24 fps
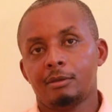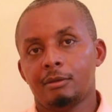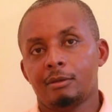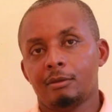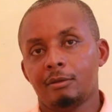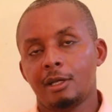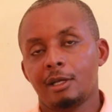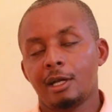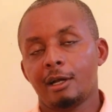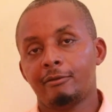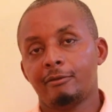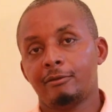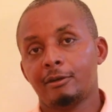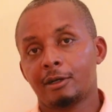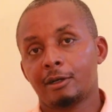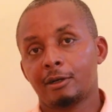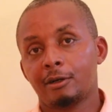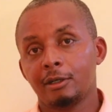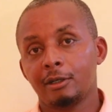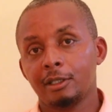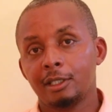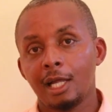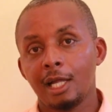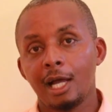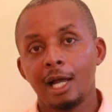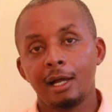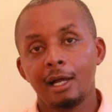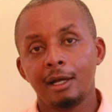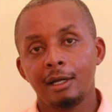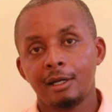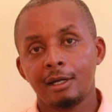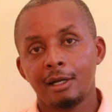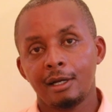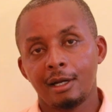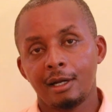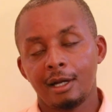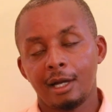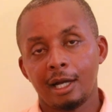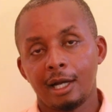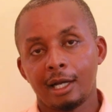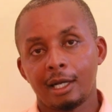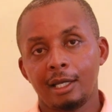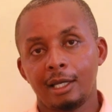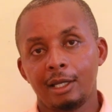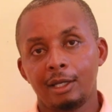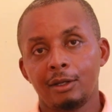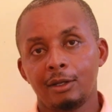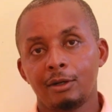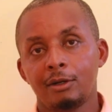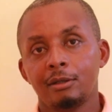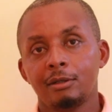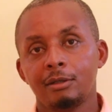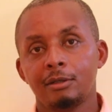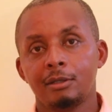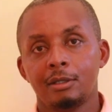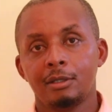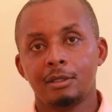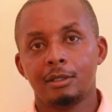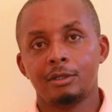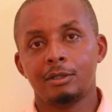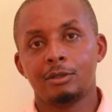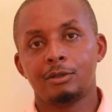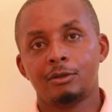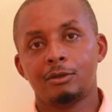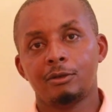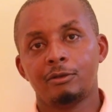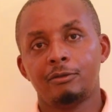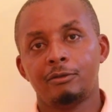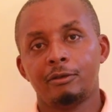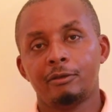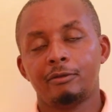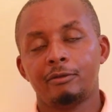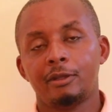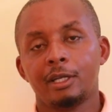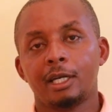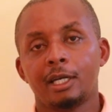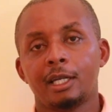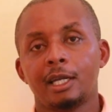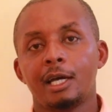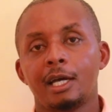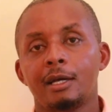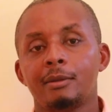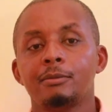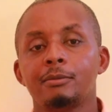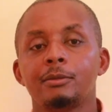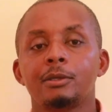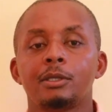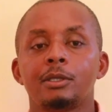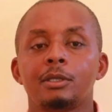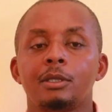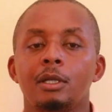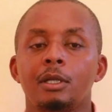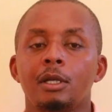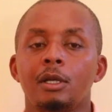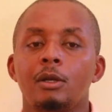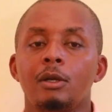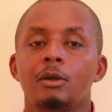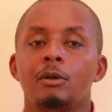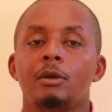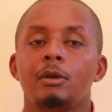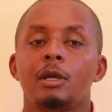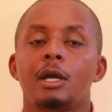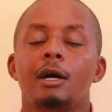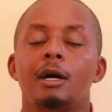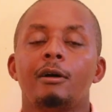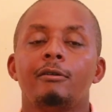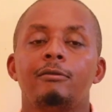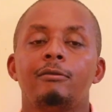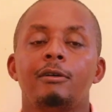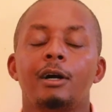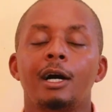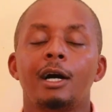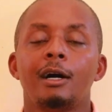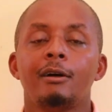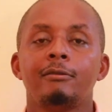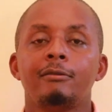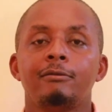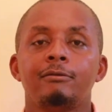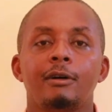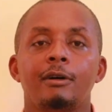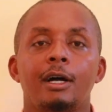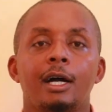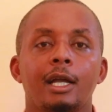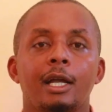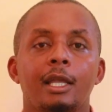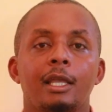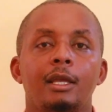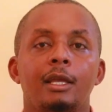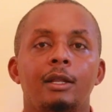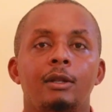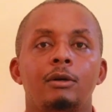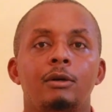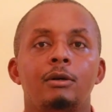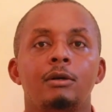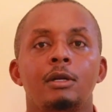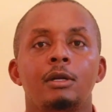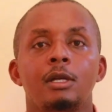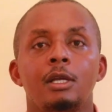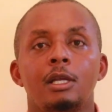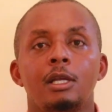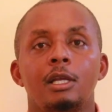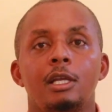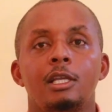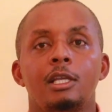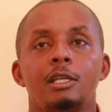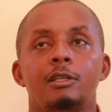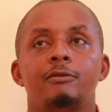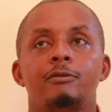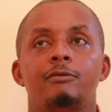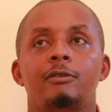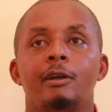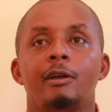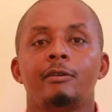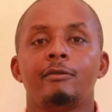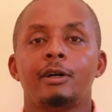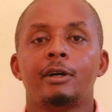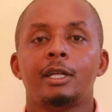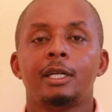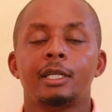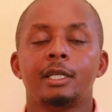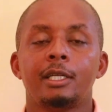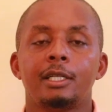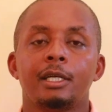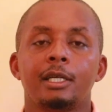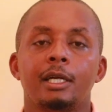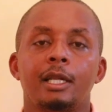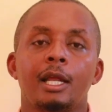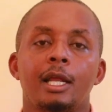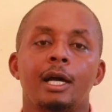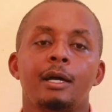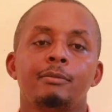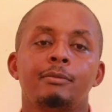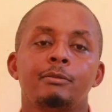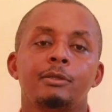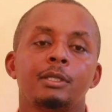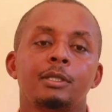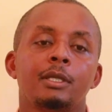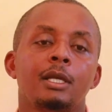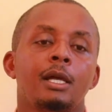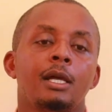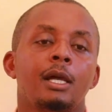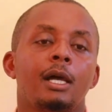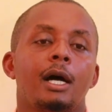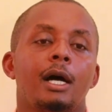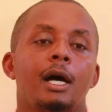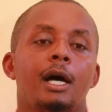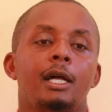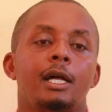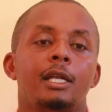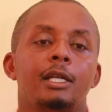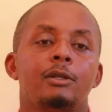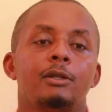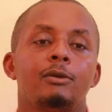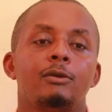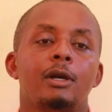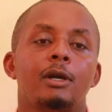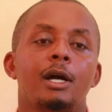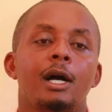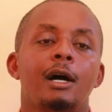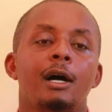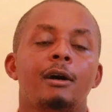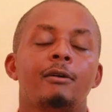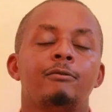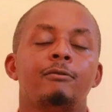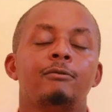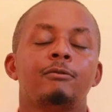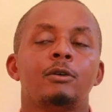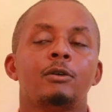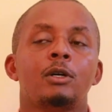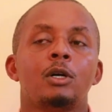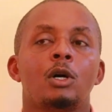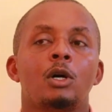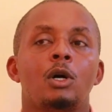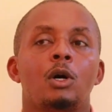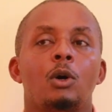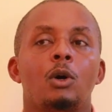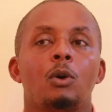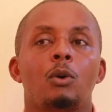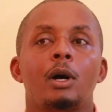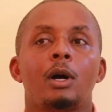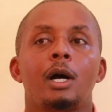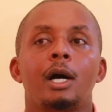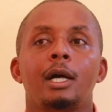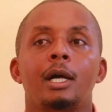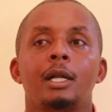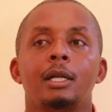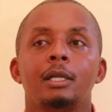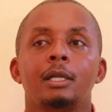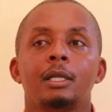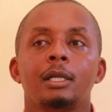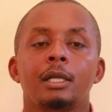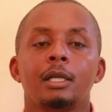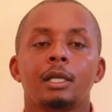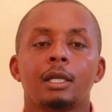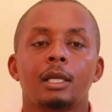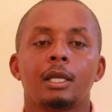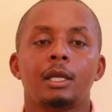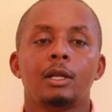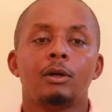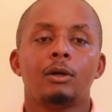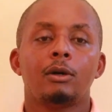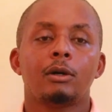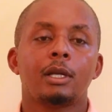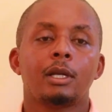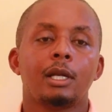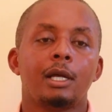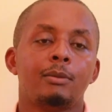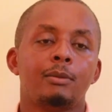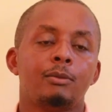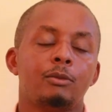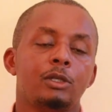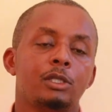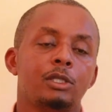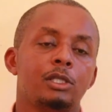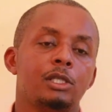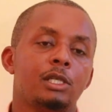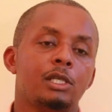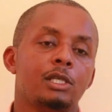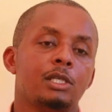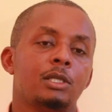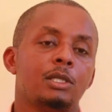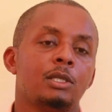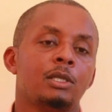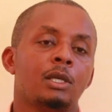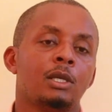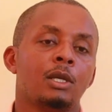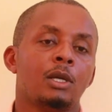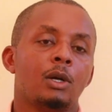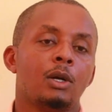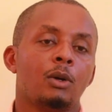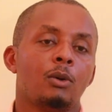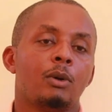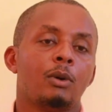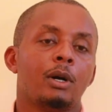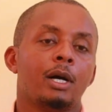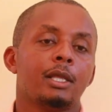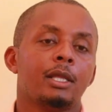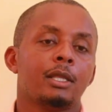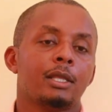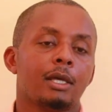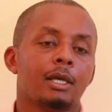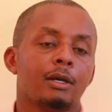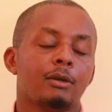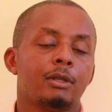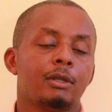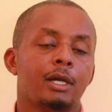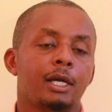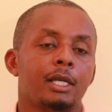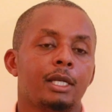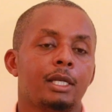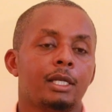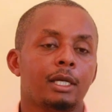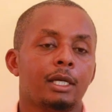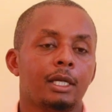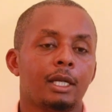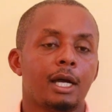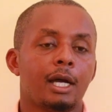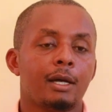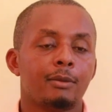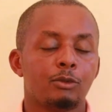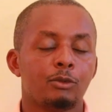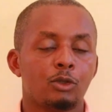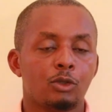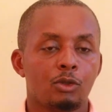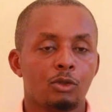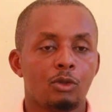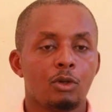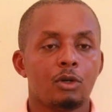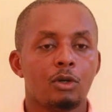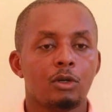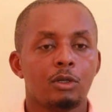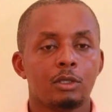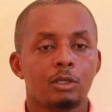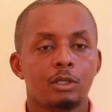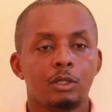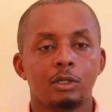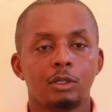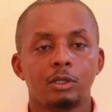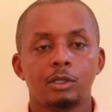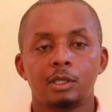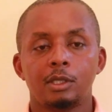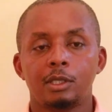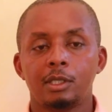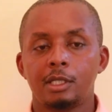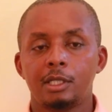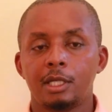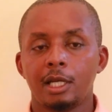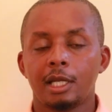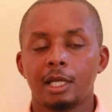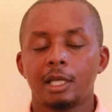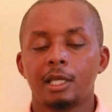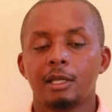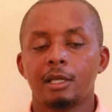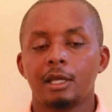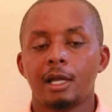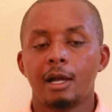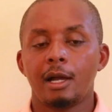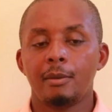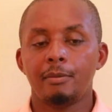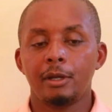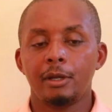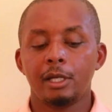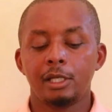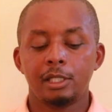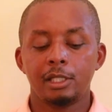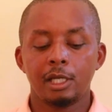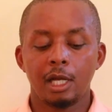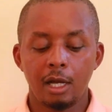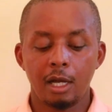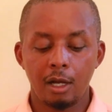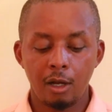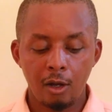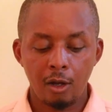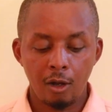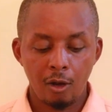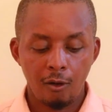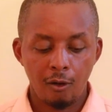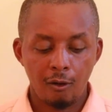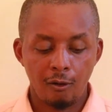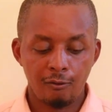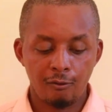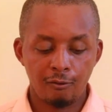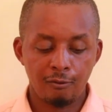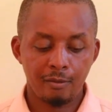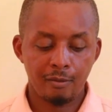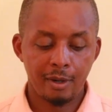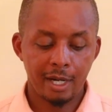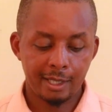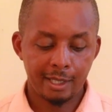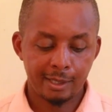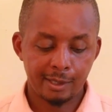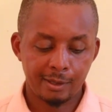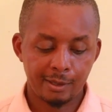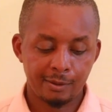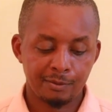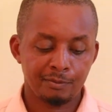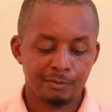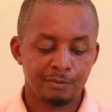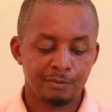We have a quarter, a kilo is 250 grams. We have half a kilo is 500 grams, and we have 1 kilogram which is 1,000 grams. So those take a measure of mass.